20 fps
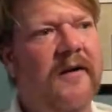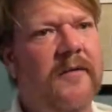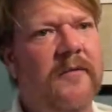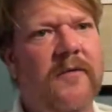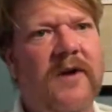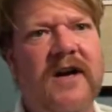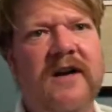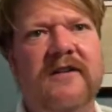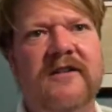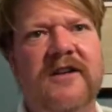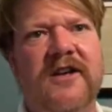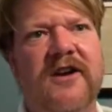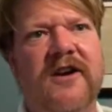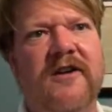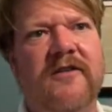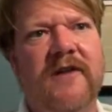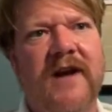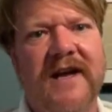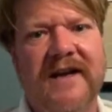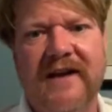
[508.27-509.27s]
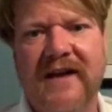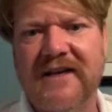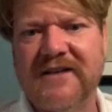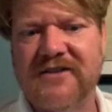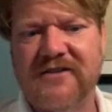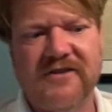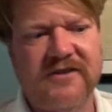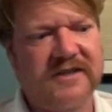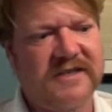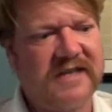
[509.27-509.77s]
Well, as
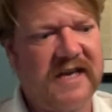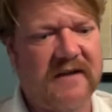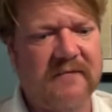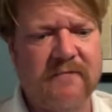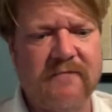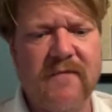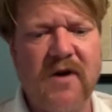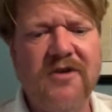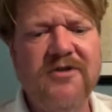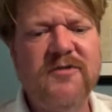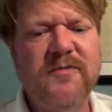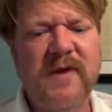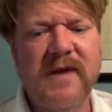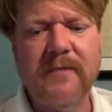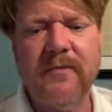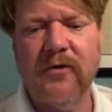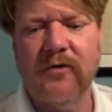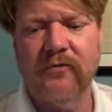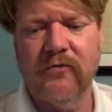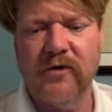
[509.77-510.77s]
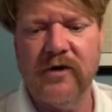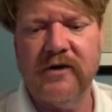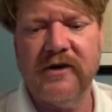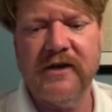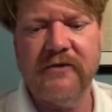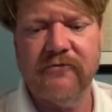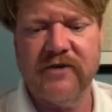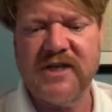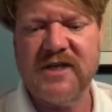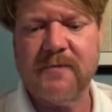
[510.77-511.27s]
you just said, most people
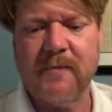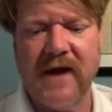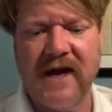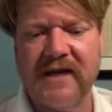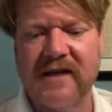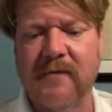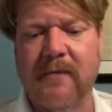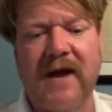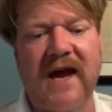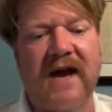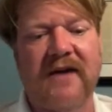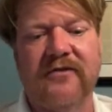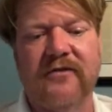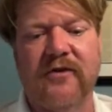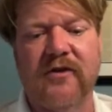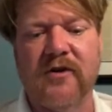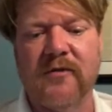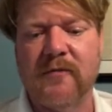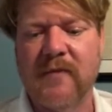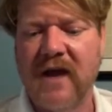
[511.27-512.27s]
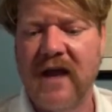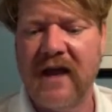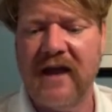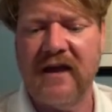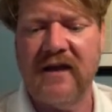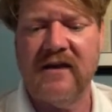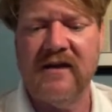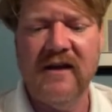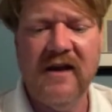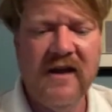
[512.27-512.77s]
really respect the bathroom,
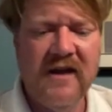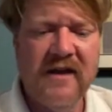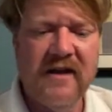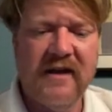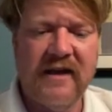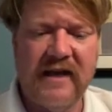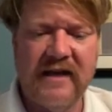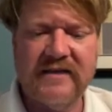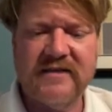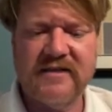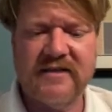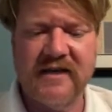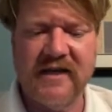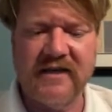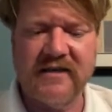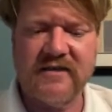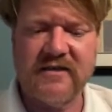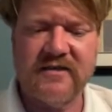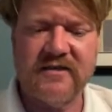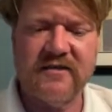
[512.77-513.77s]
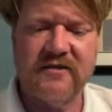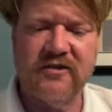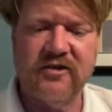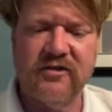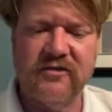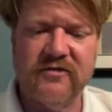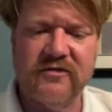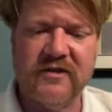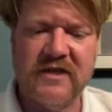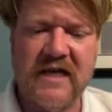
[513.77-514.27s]
and it's
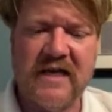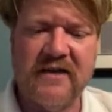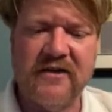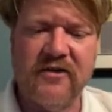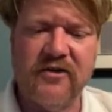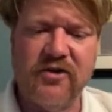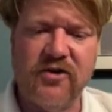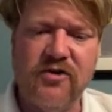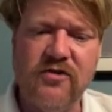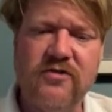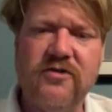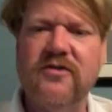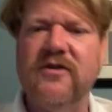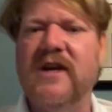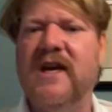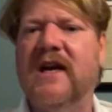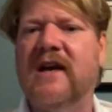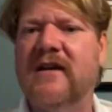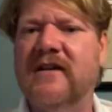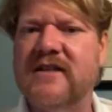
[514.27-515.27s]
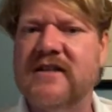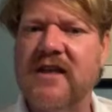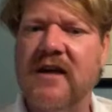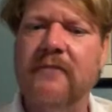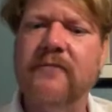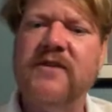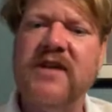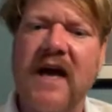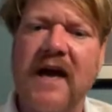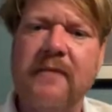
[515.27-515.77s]
usually at
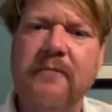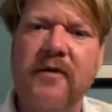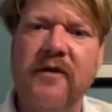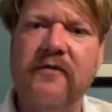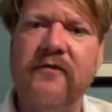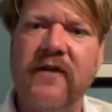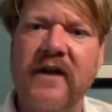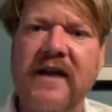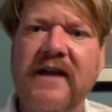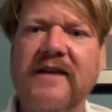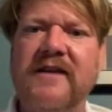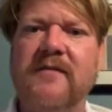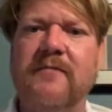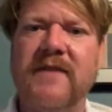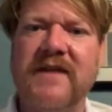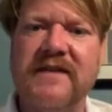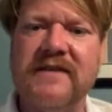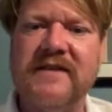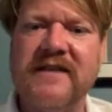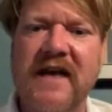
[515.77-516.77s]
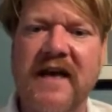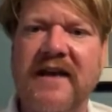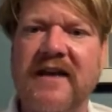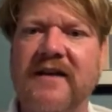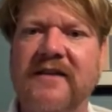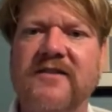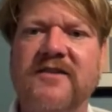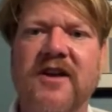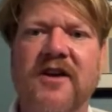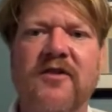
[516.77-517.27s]
some type of intimate
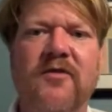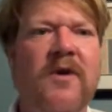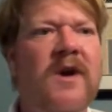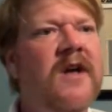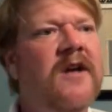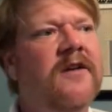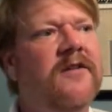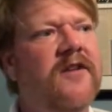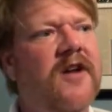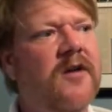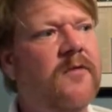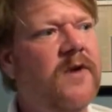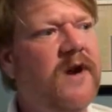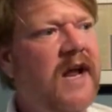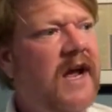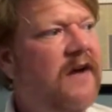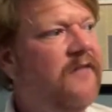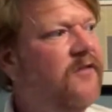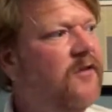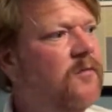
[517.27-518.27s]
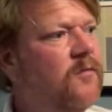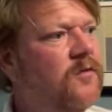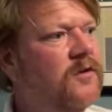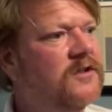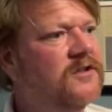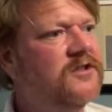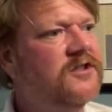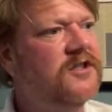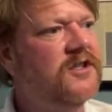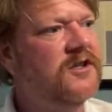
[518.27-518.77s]
setting. So no one ever
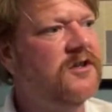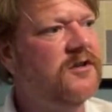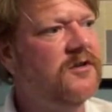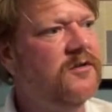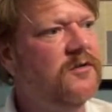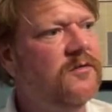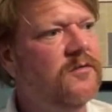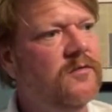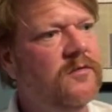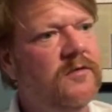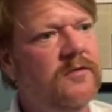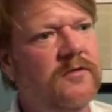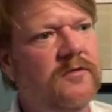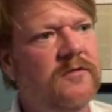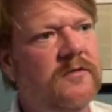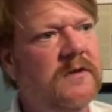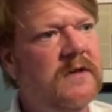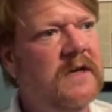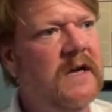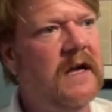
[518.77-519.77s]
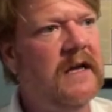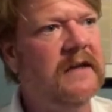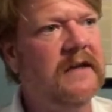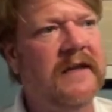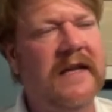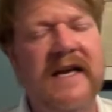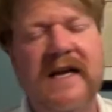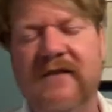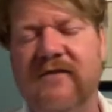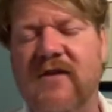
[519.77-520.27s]
wants to
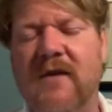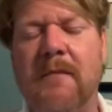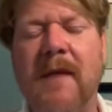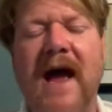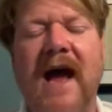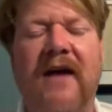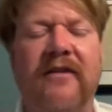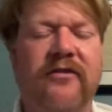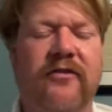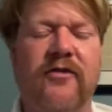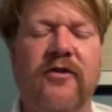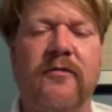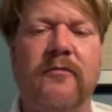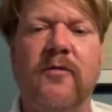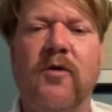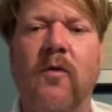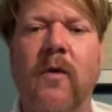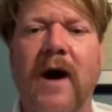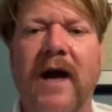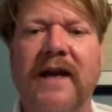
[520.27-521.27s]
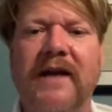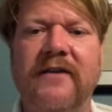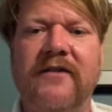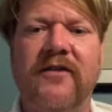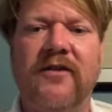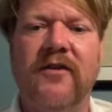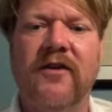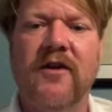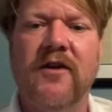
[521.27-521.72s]
leave the bathroom quite